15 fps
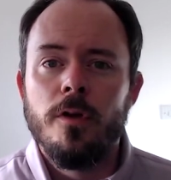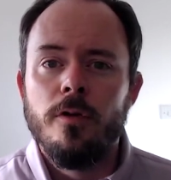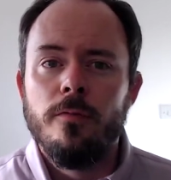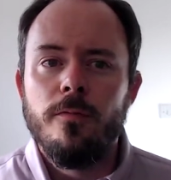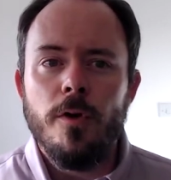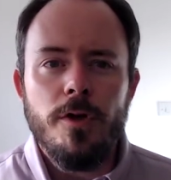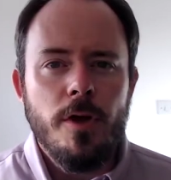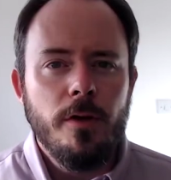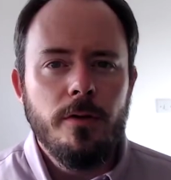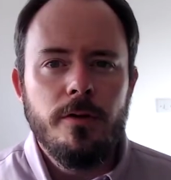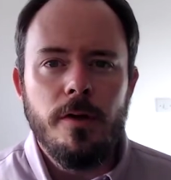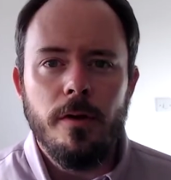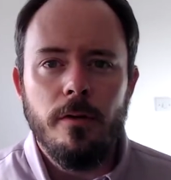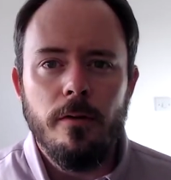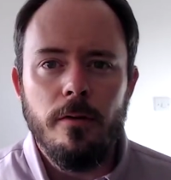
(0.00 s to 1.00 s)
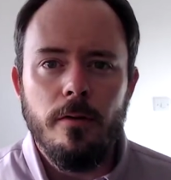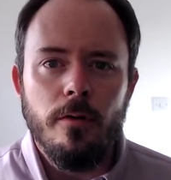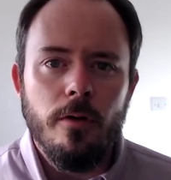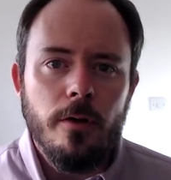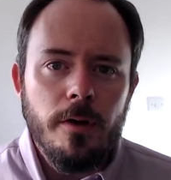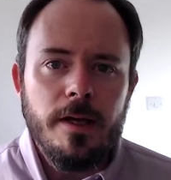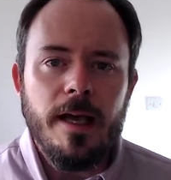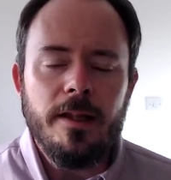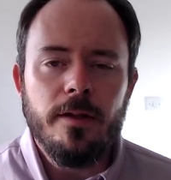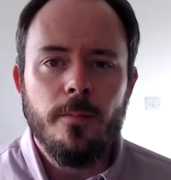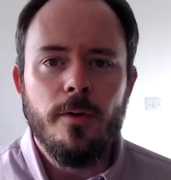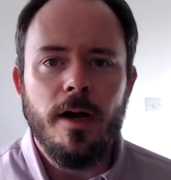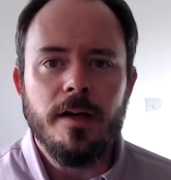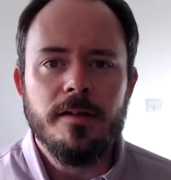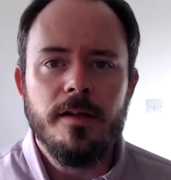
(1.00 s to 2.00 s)
for you to look at the
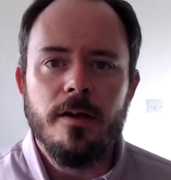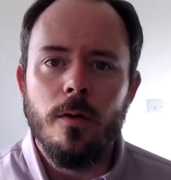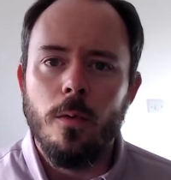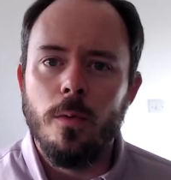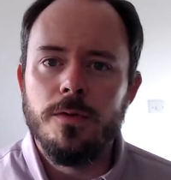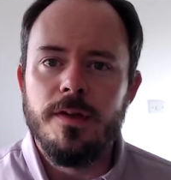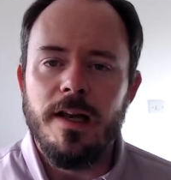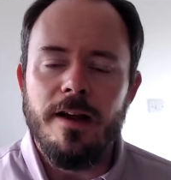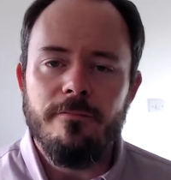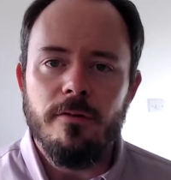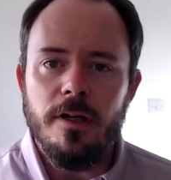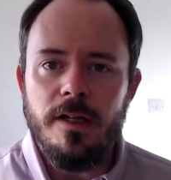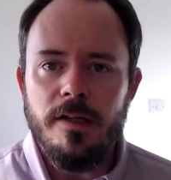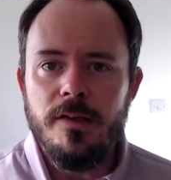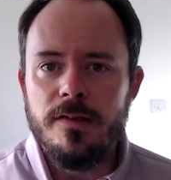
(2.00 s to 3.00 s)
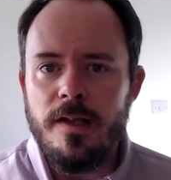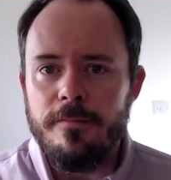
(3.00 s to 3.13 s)
practicals that I've released.